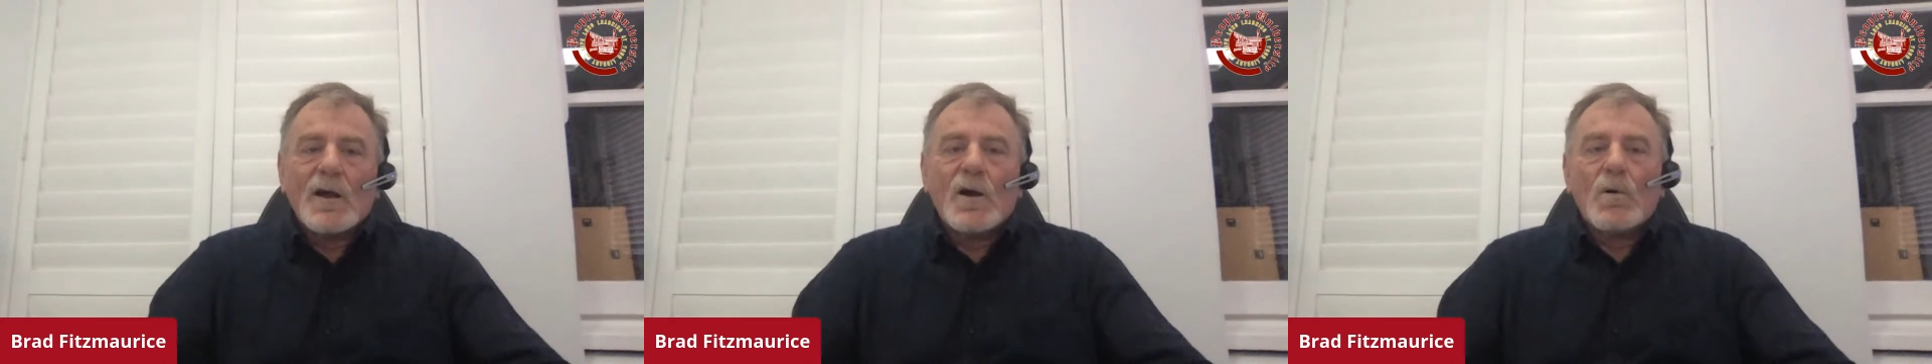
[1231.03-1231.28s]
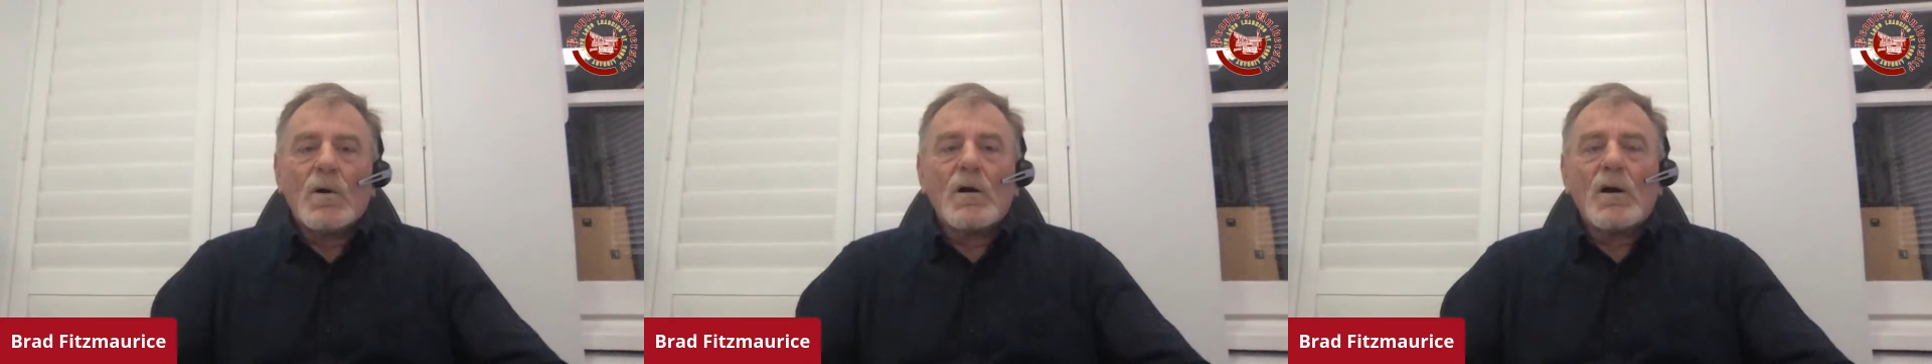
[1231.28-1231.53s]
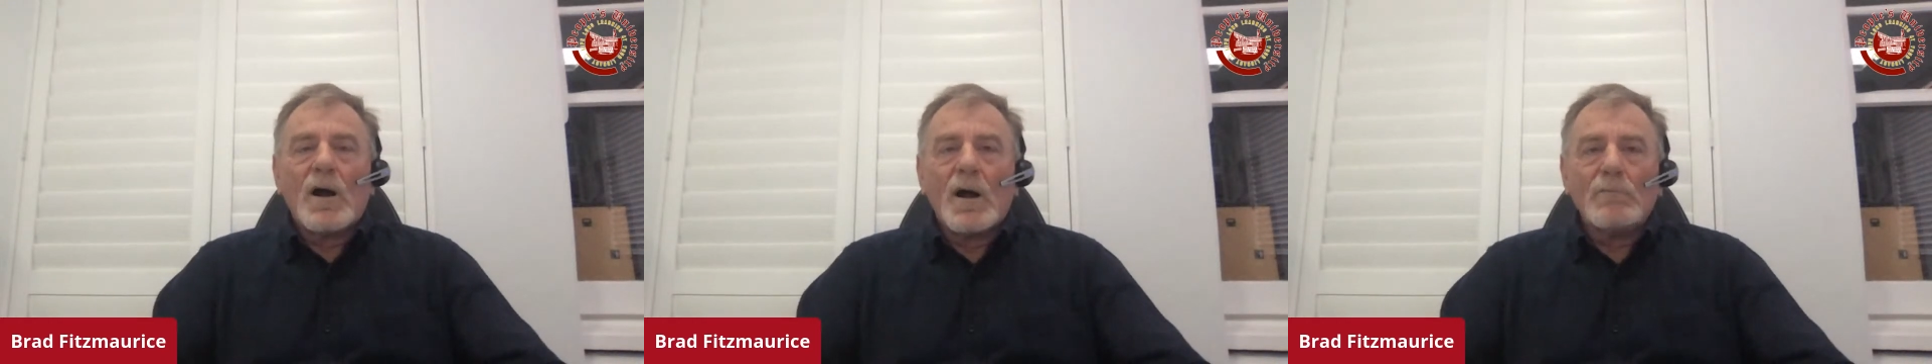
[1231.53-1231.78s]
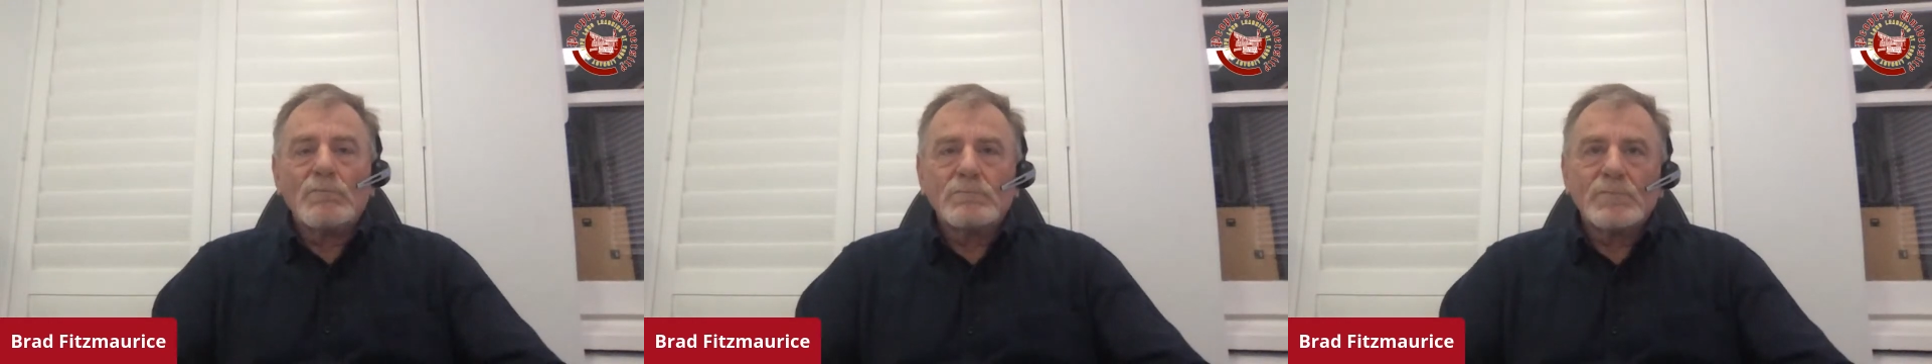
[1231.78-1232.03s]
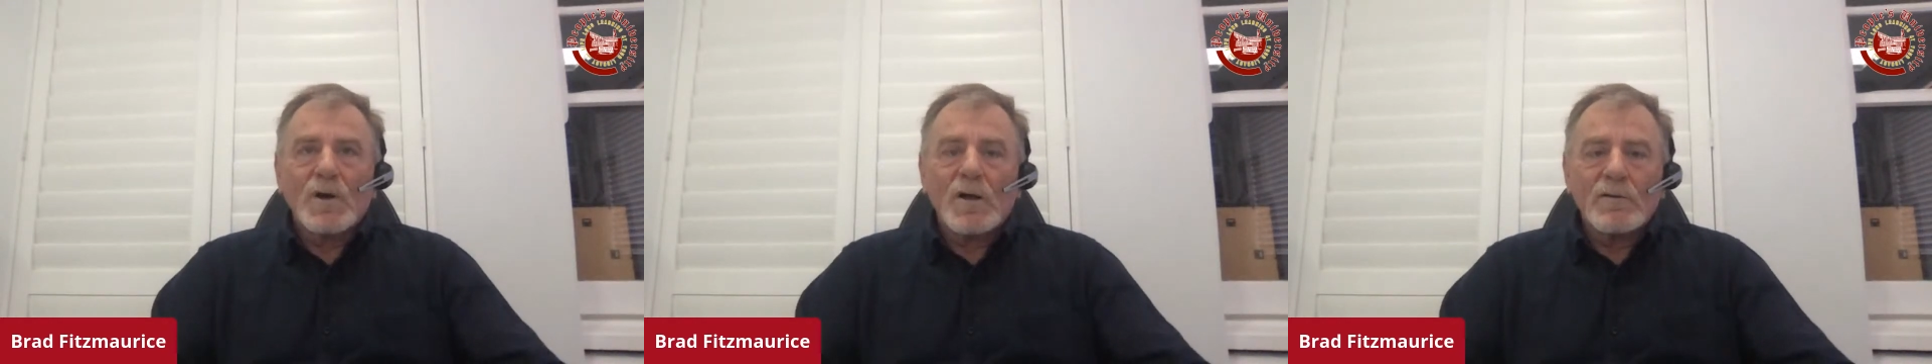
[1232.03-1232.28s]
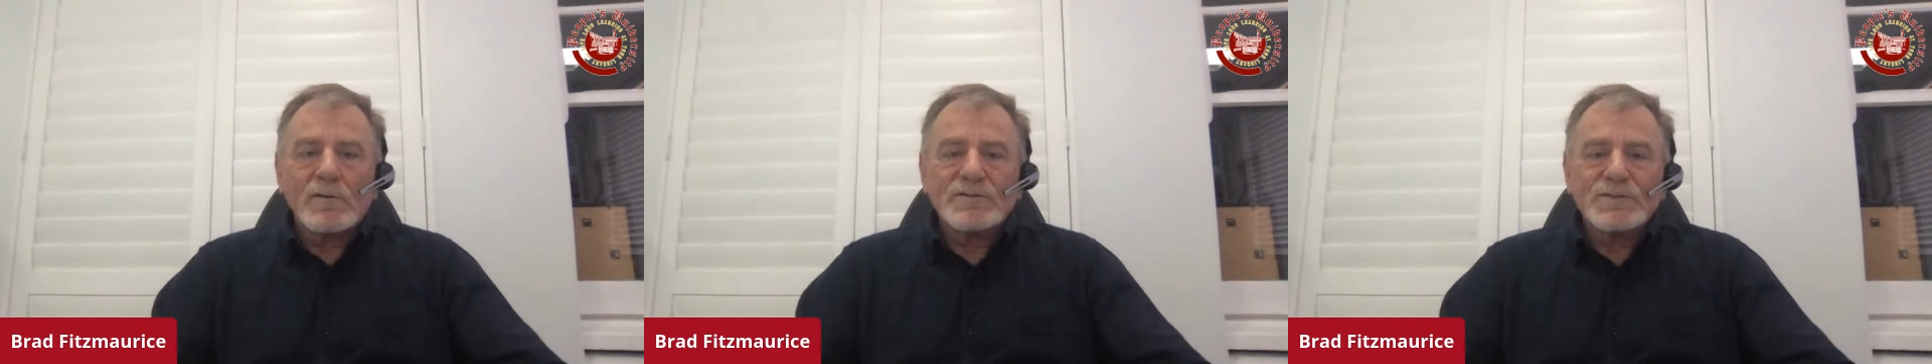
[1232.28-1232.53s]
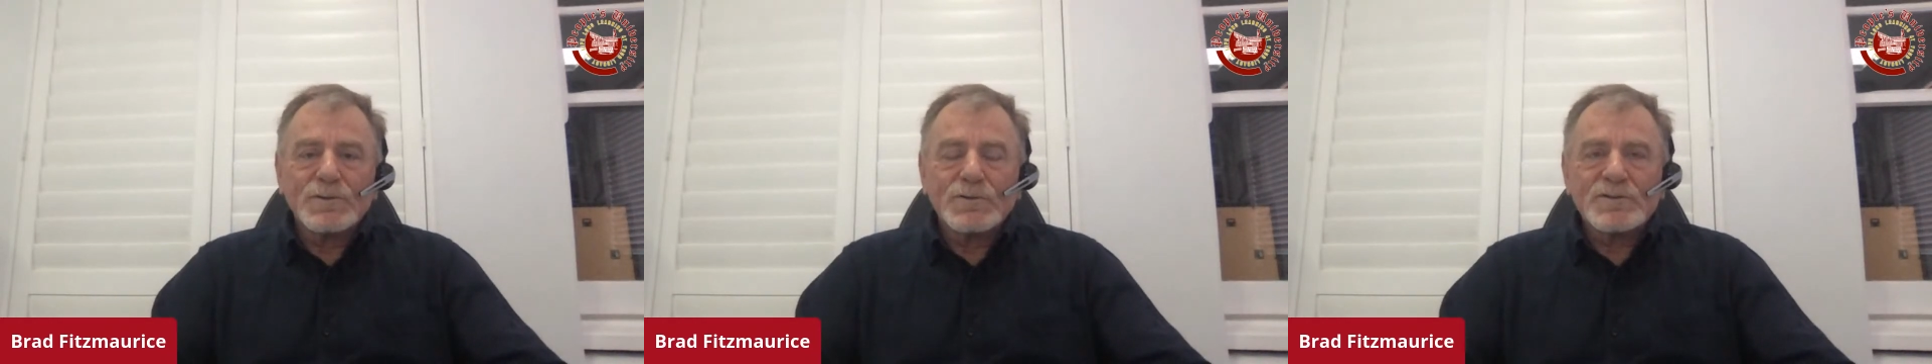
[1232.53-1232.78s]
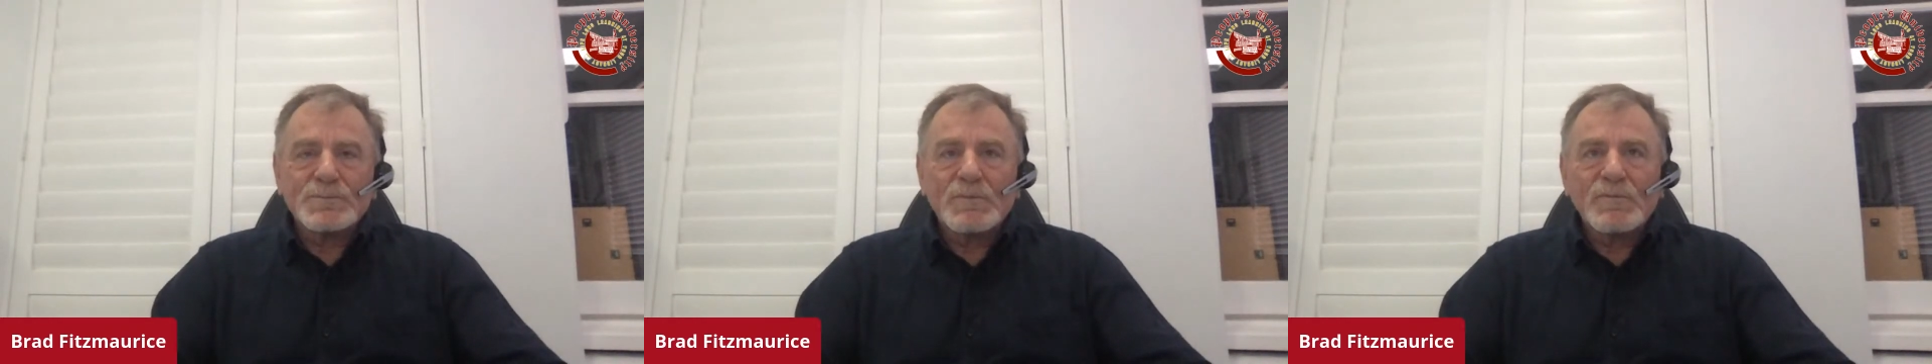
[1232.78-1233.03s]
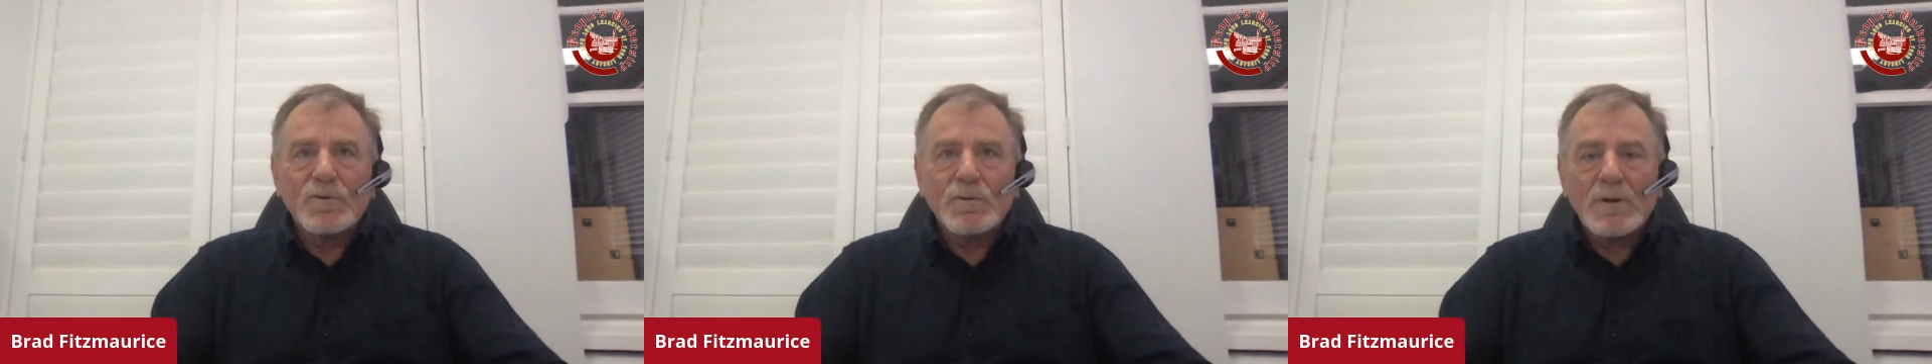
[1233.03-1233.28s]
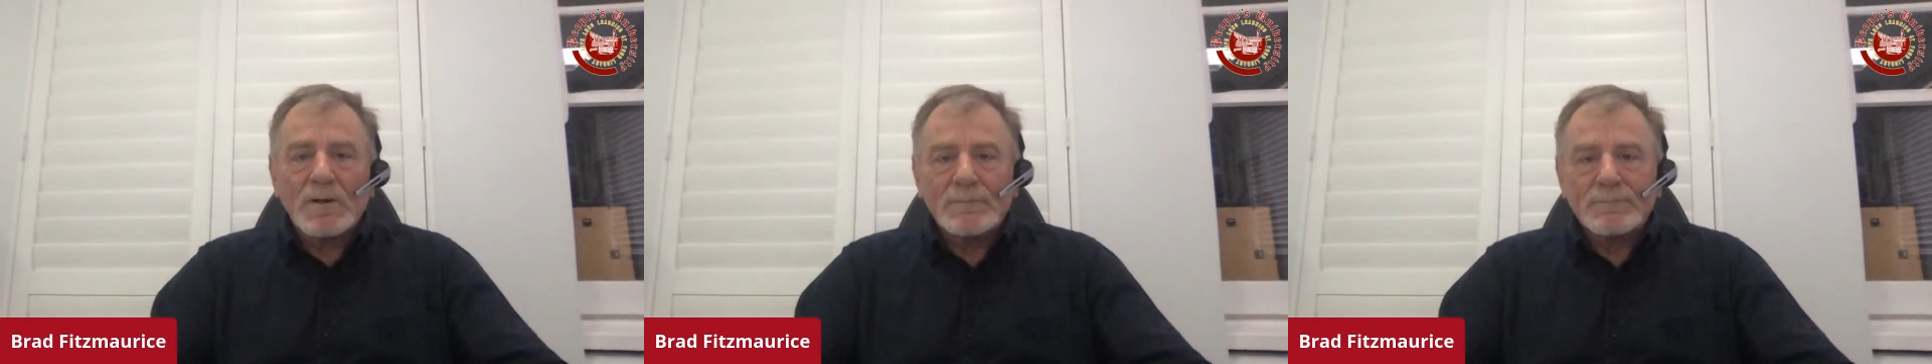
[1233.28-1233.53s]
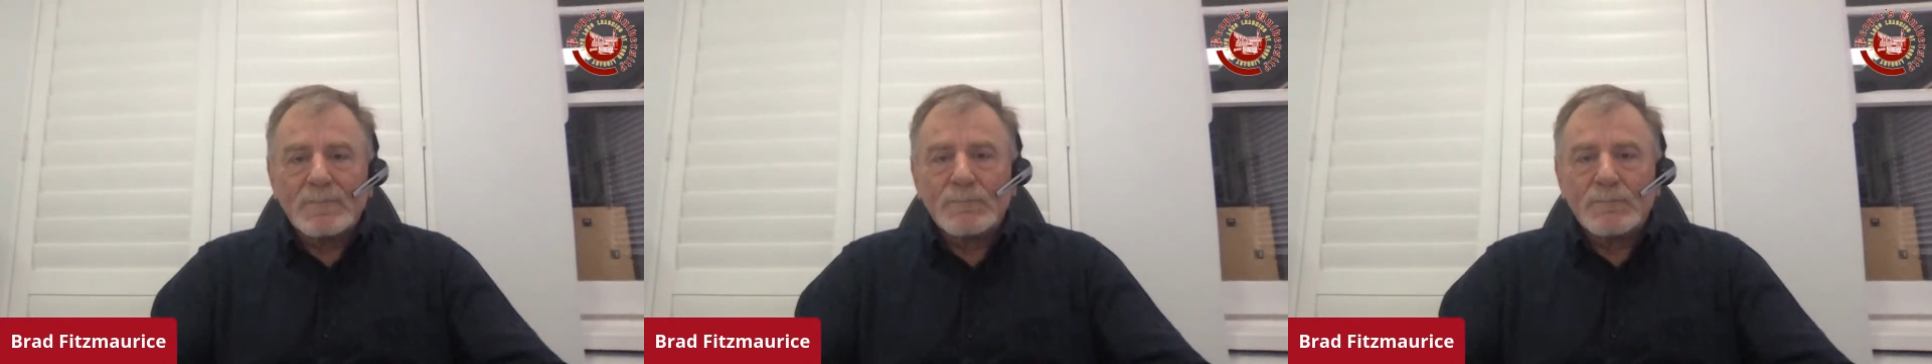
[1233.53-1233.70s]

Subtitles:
Well, I'm neither a circus performer,